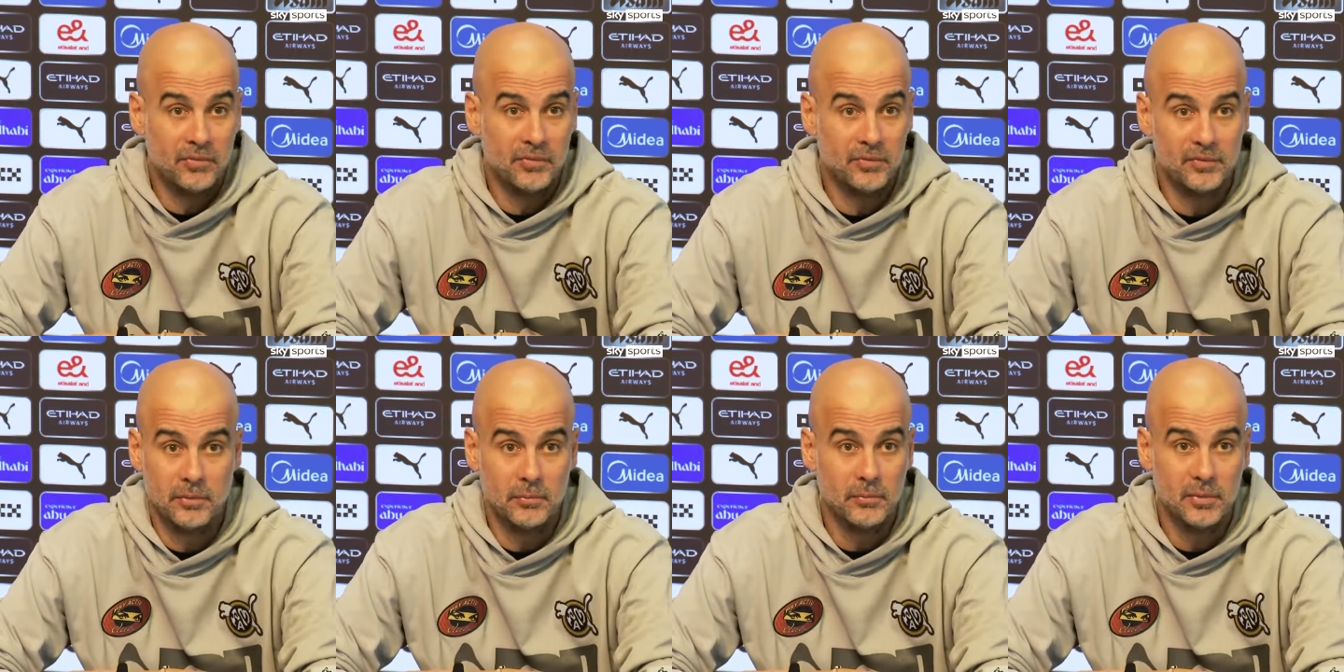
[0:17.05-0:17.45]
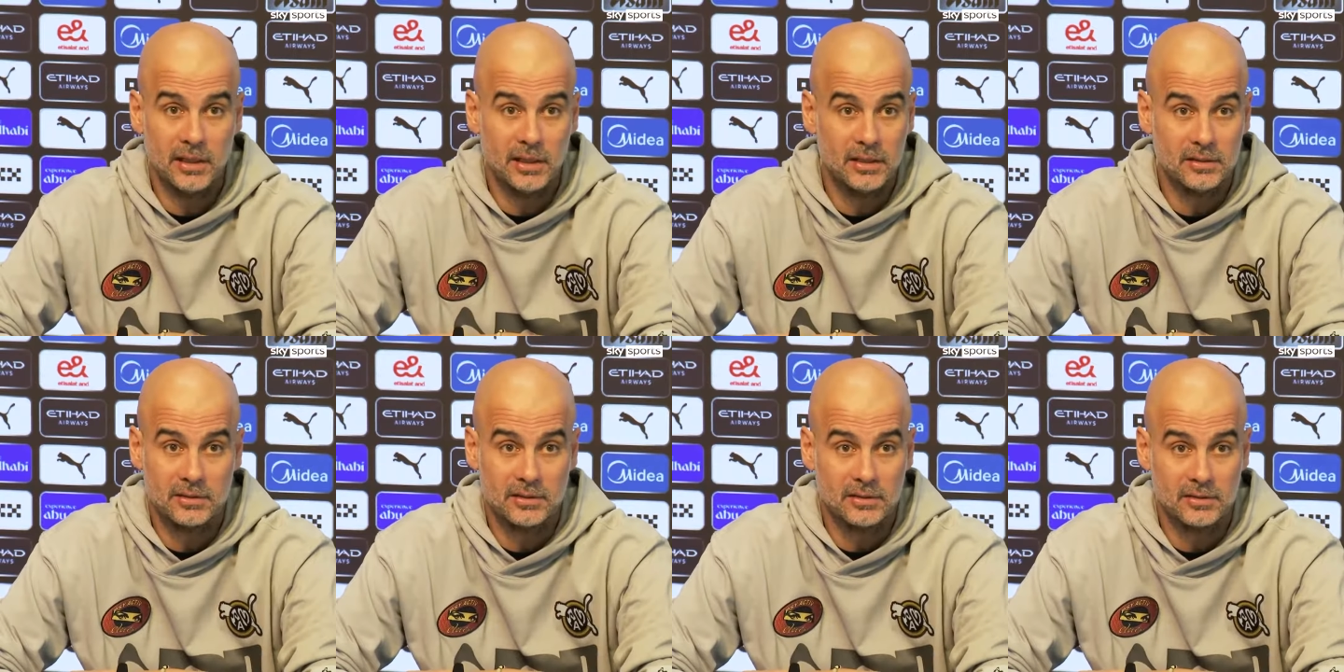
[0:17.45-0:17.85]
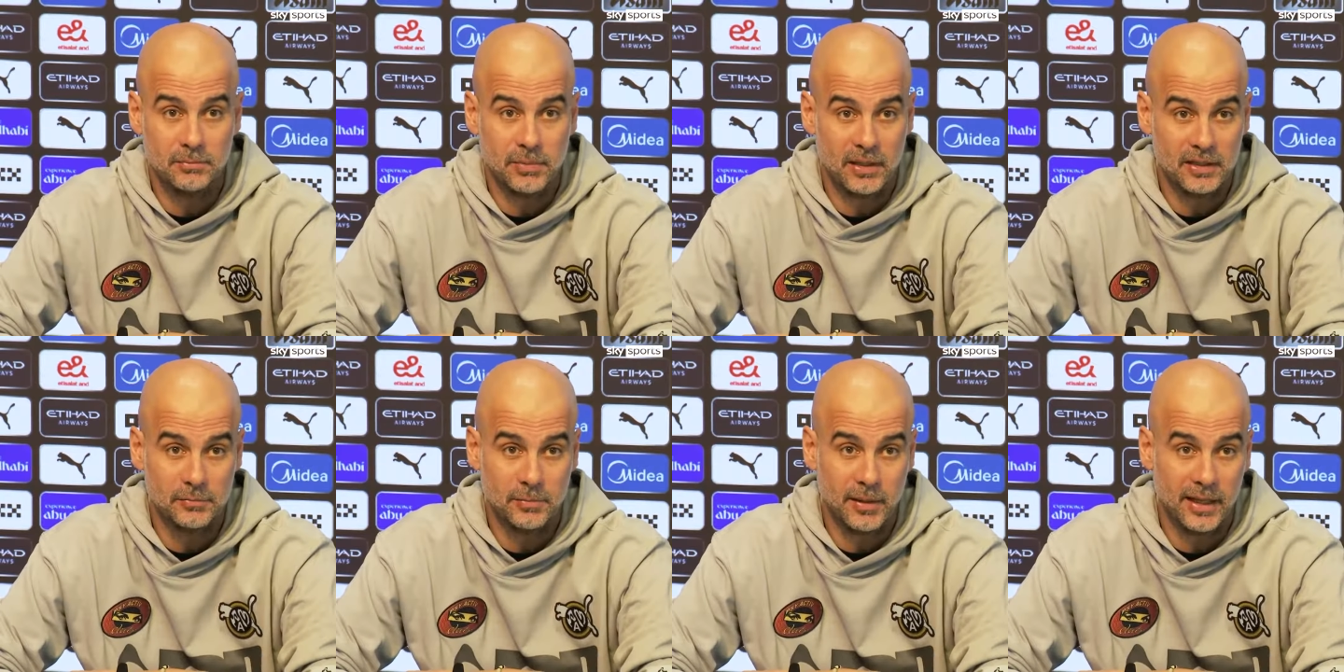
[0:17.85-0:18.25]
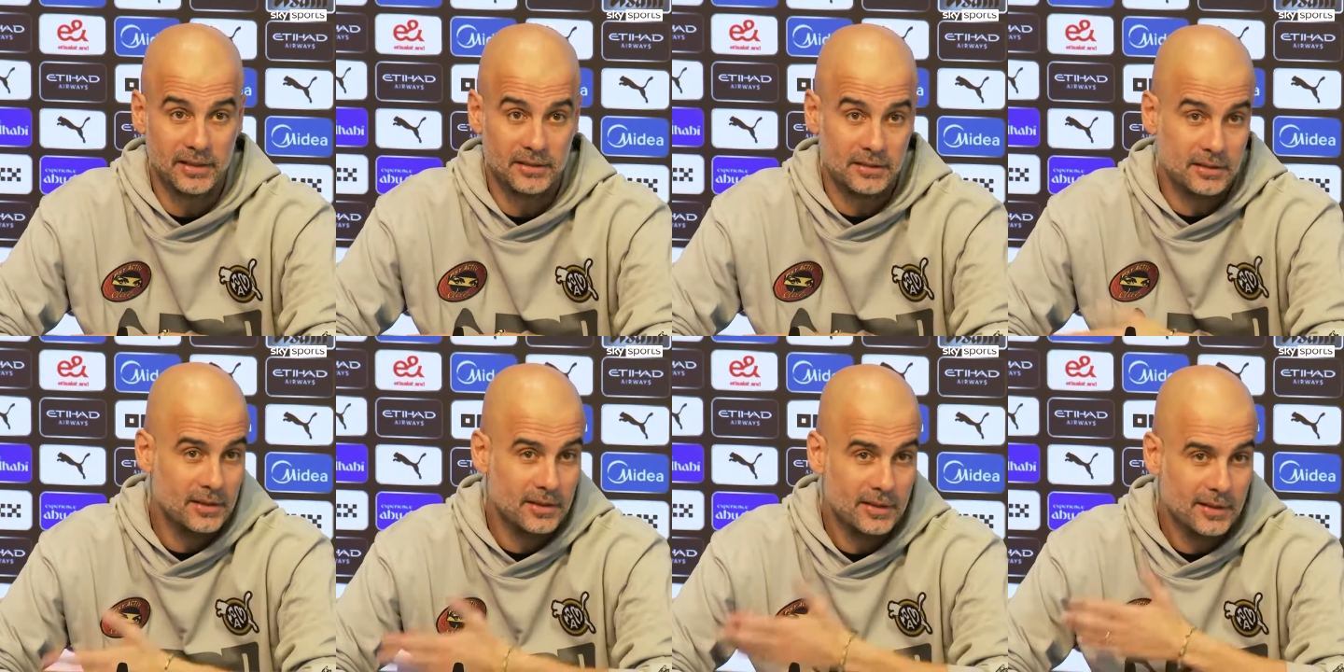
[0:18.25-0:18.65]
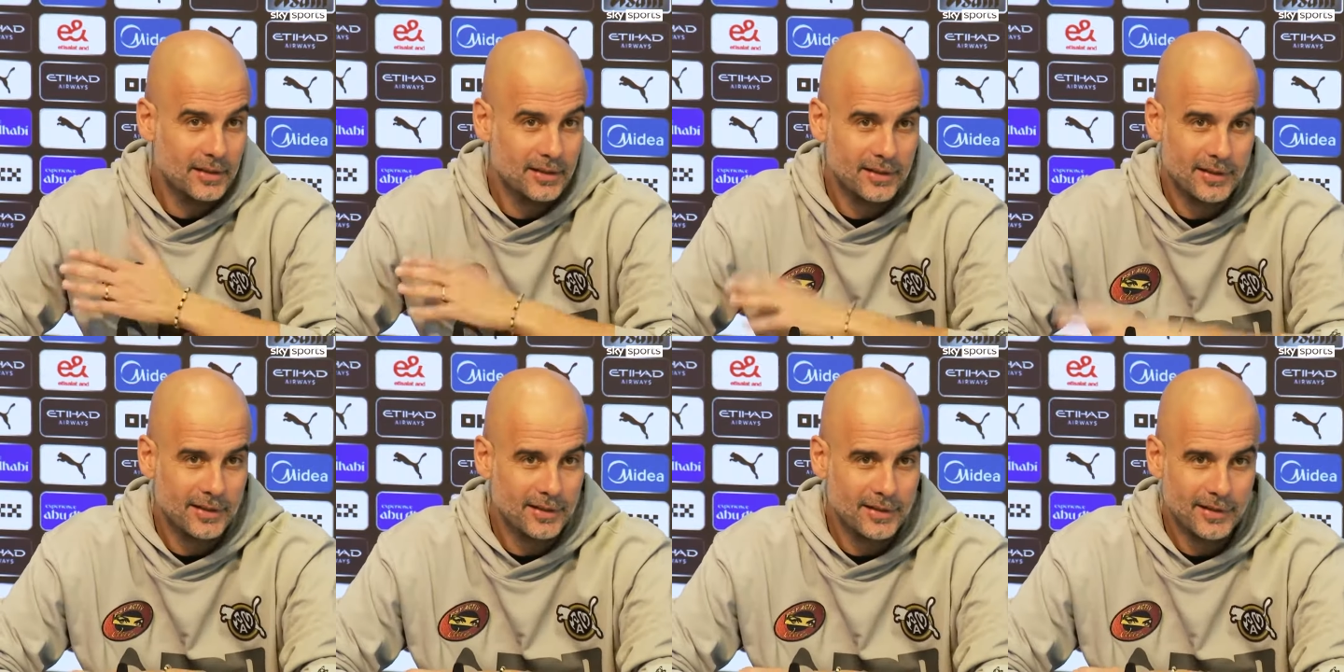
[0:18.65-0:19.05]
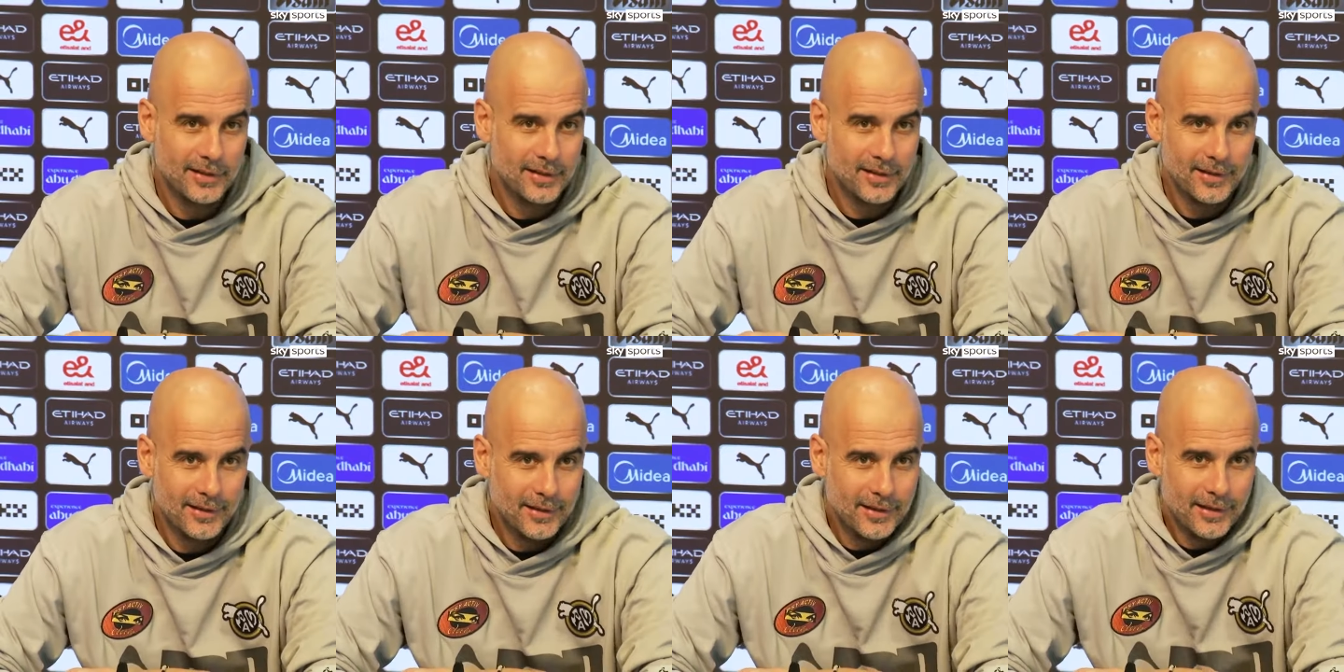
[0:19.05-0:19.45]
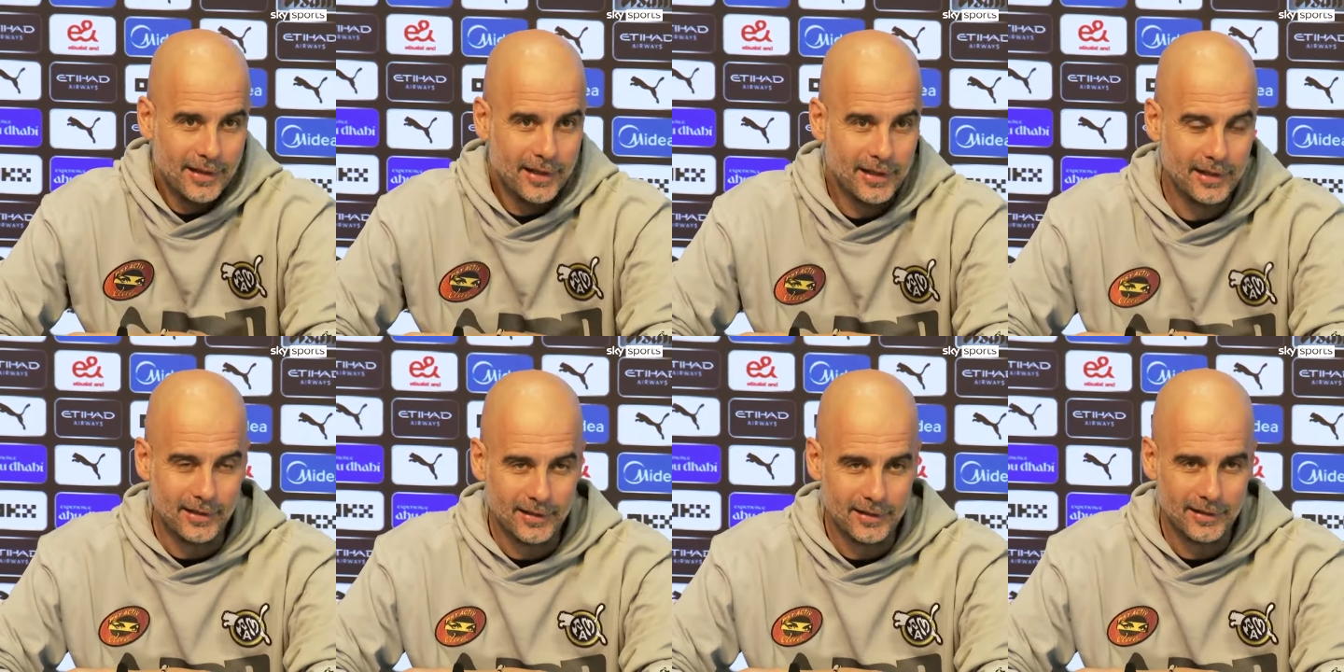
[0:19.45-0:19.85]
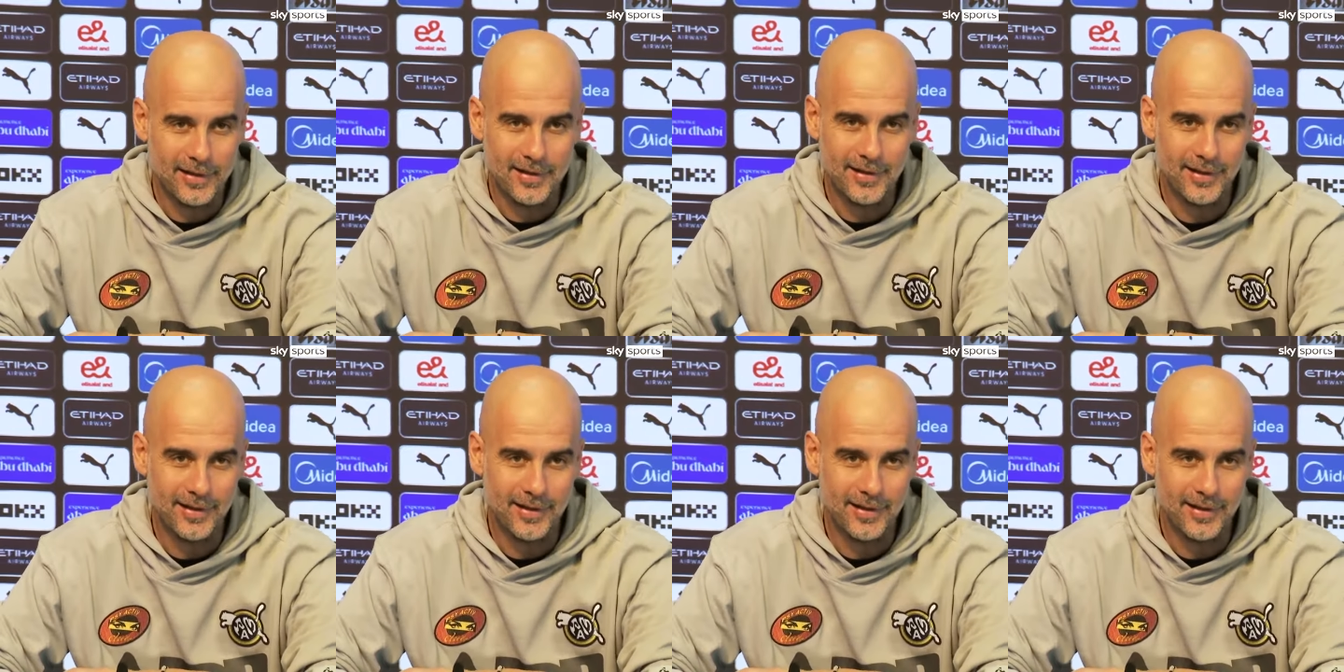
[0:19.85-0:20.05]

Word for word: 15 minutes it's splash, splash. And,